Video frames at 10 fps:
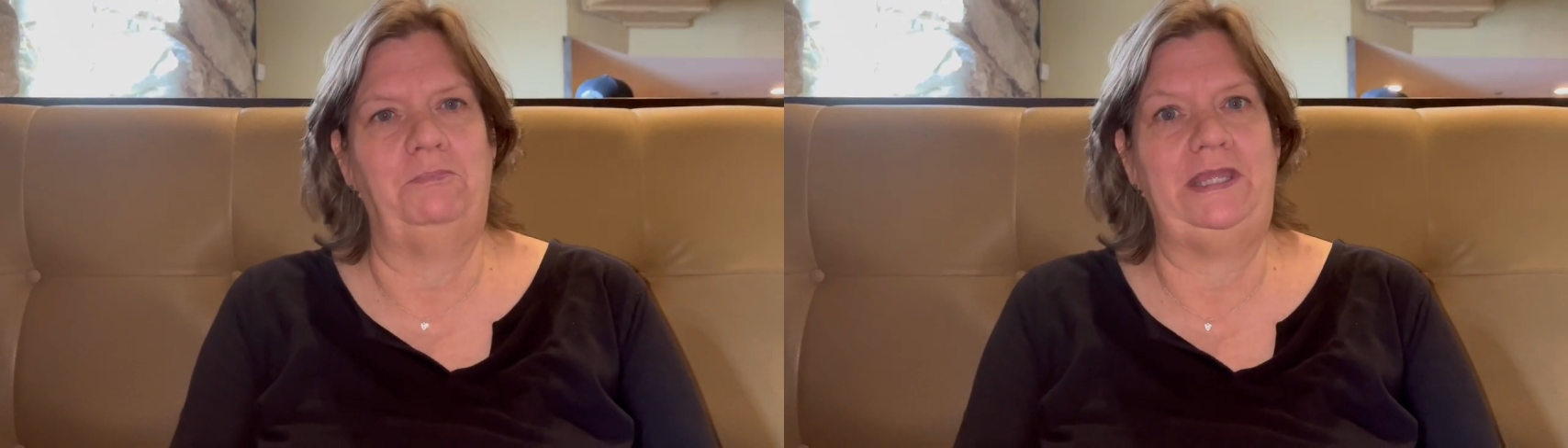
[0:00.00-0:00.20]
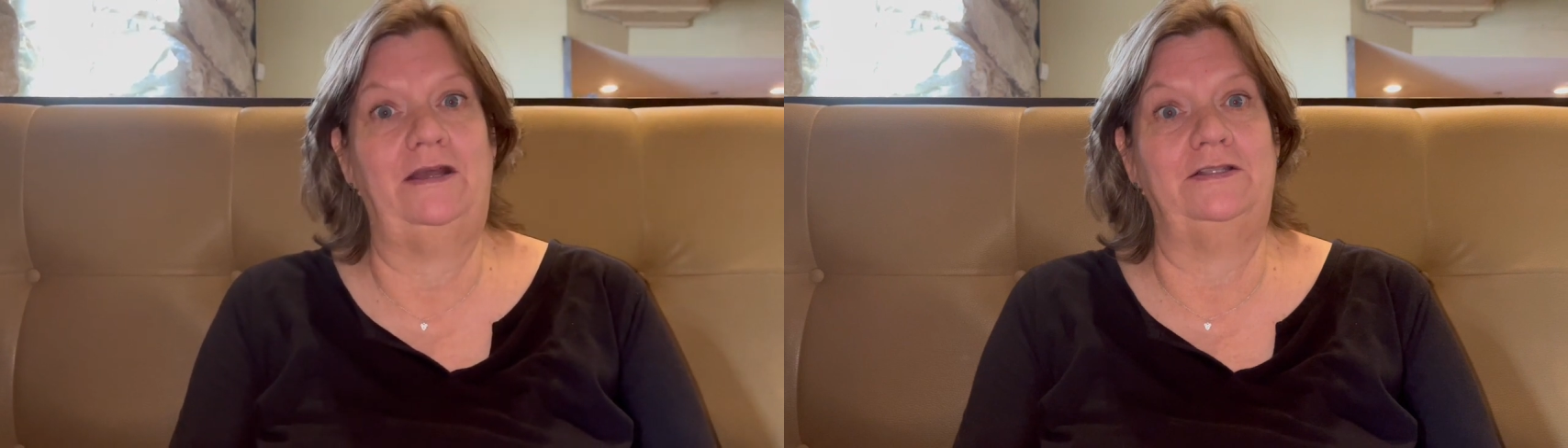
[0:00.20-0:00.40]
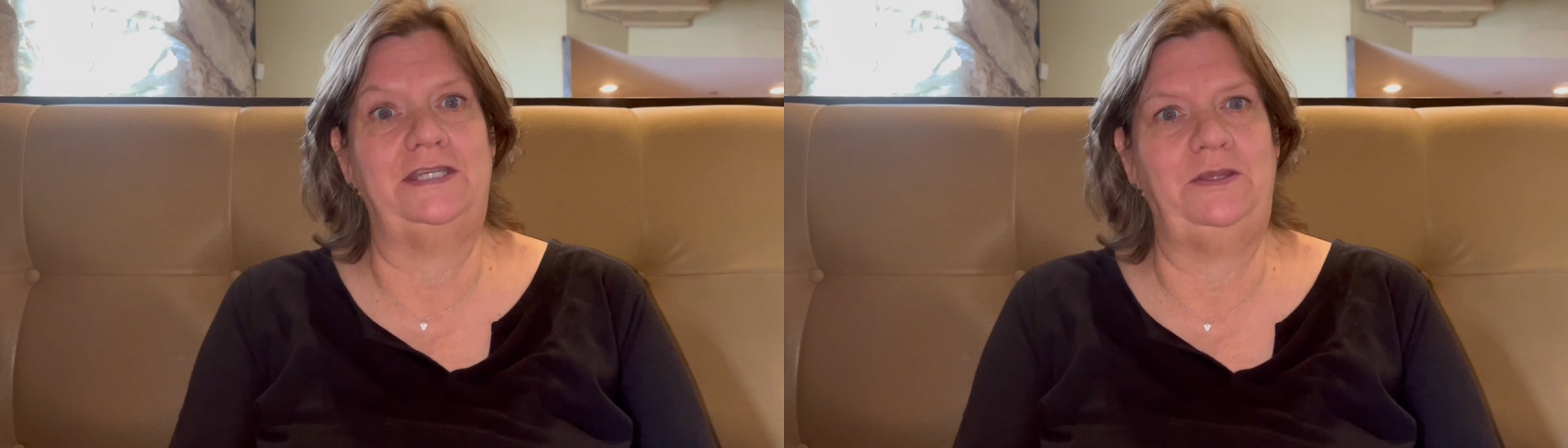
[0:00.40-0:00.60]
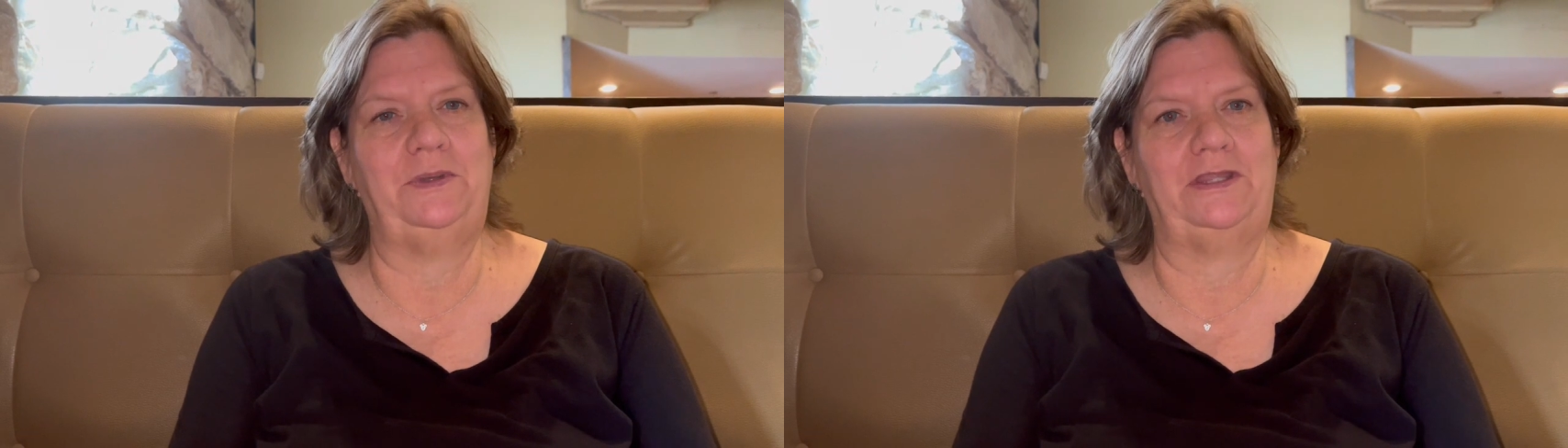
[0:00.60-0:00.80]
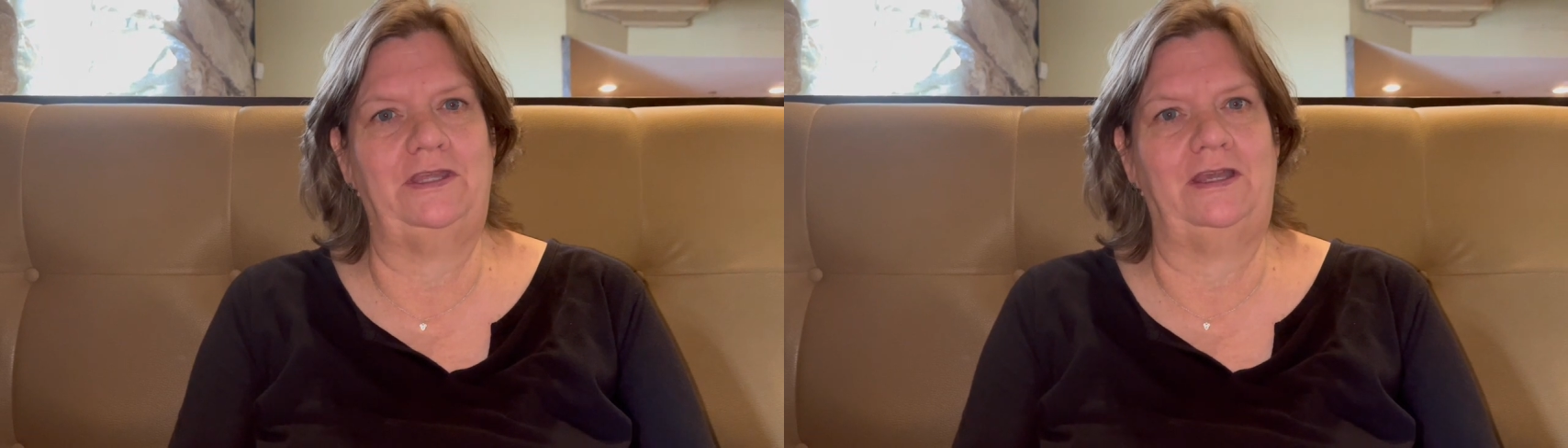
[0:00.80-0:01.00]
B L T
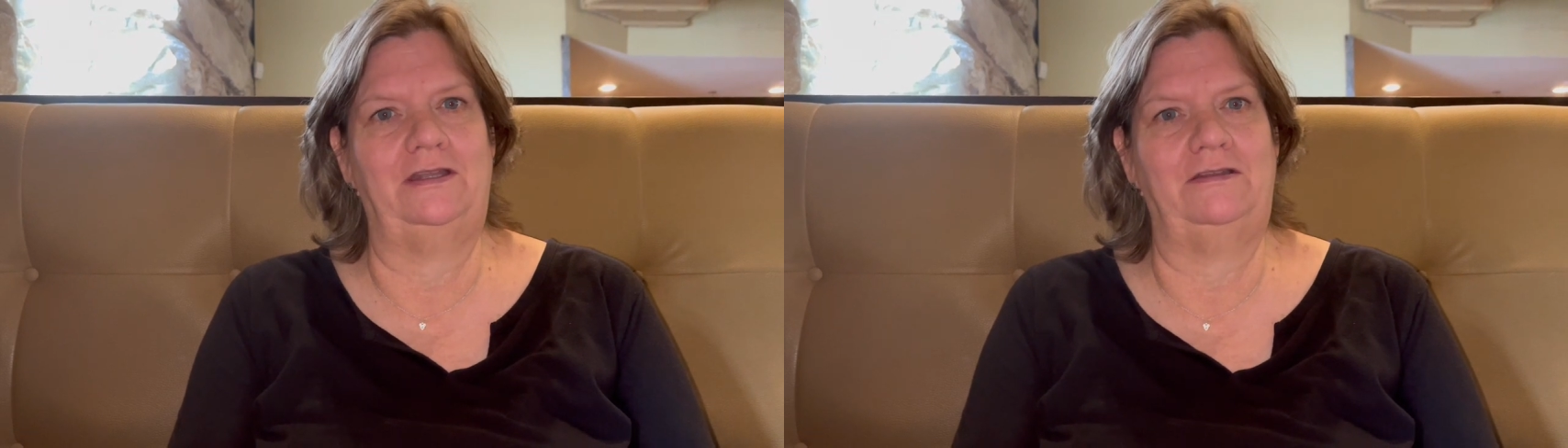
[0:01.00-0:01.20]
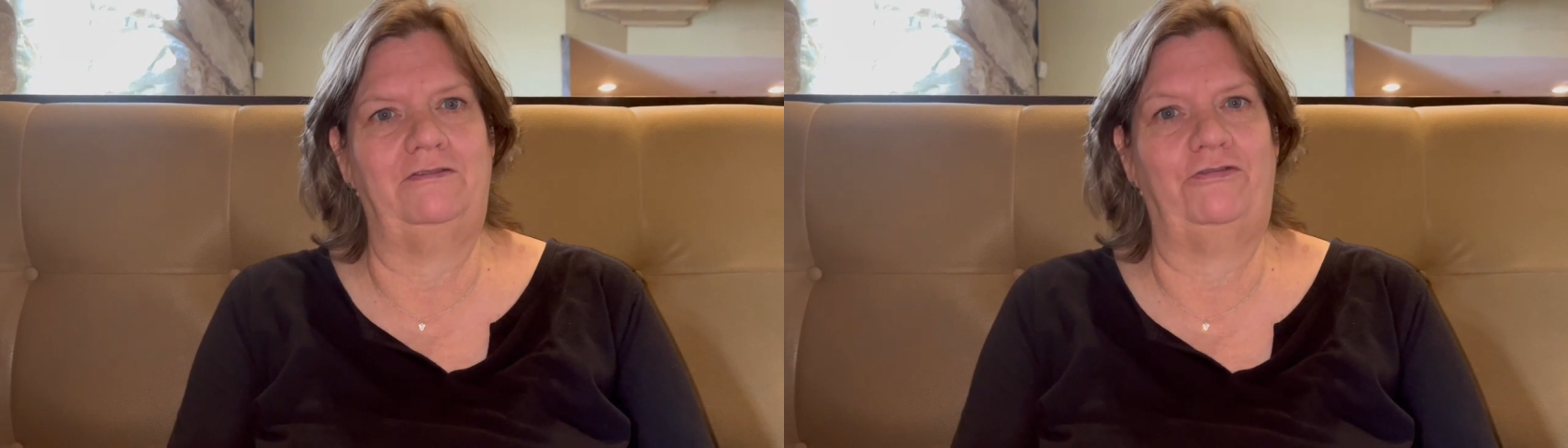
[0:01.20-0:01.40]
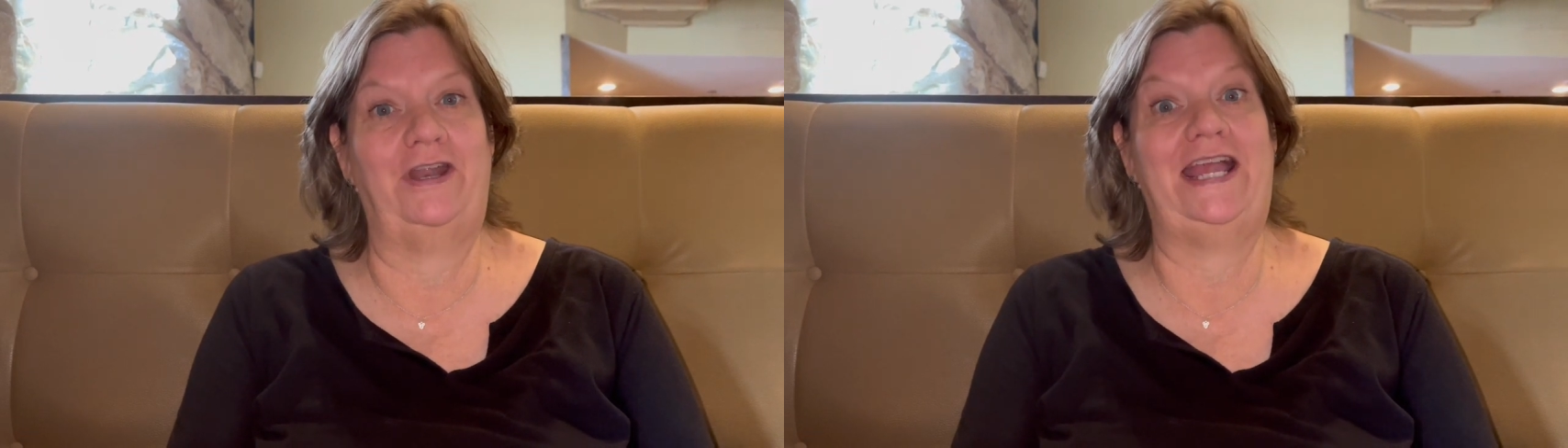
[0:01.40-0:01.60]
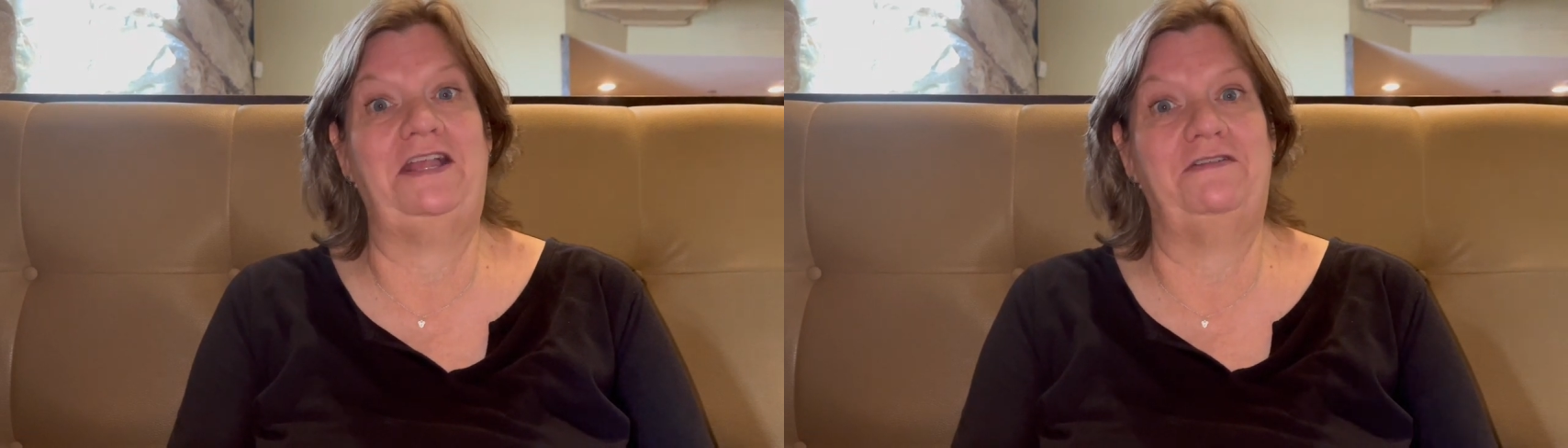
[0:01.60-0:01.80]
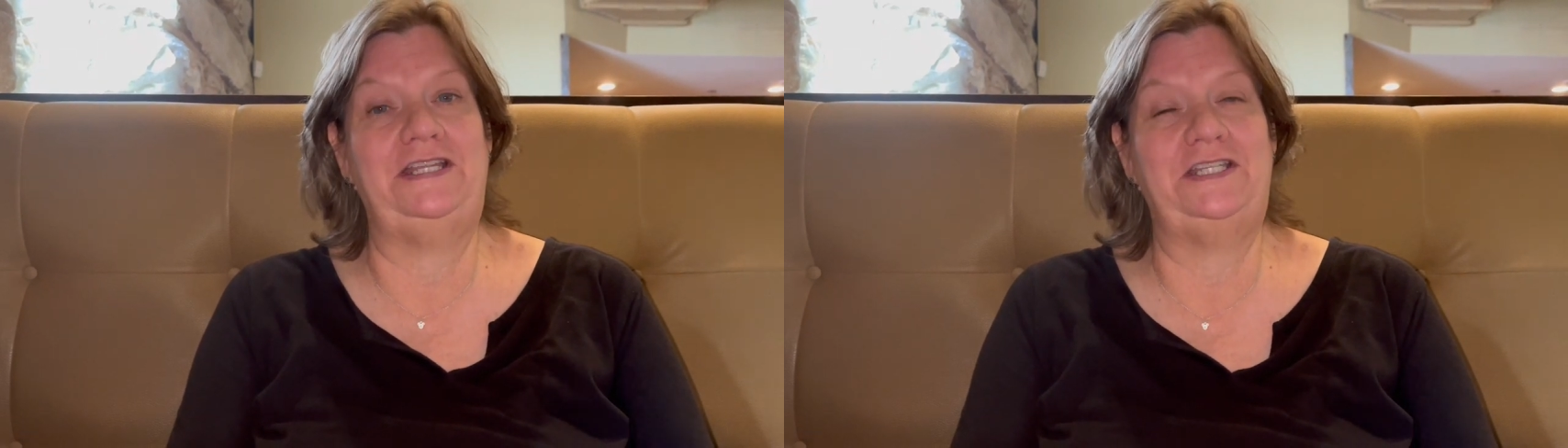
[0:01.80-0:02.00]
with a fried
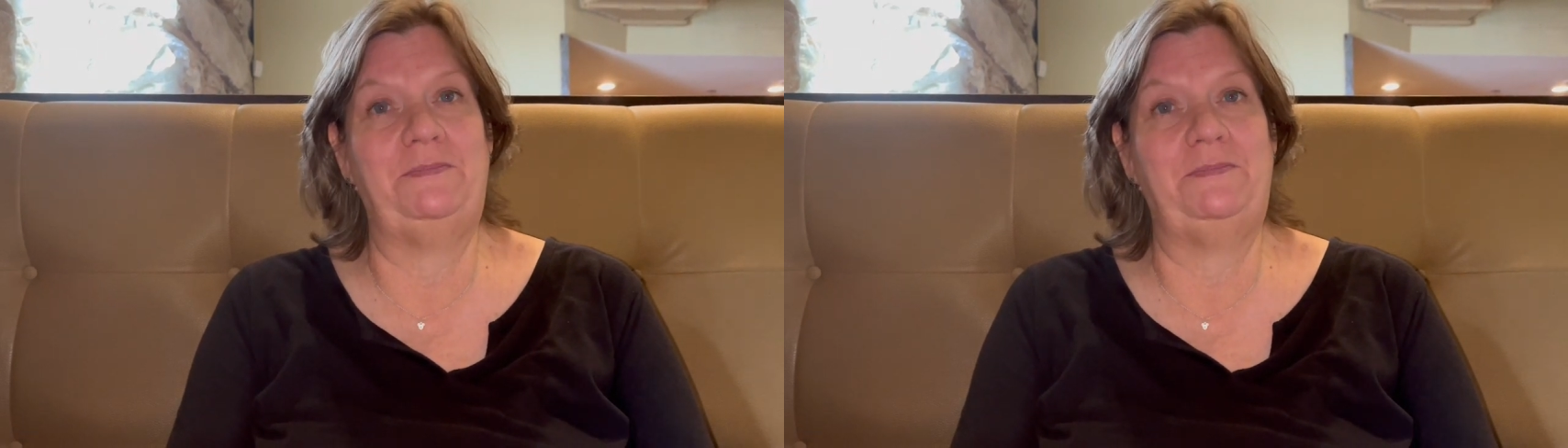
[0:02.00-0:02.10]
green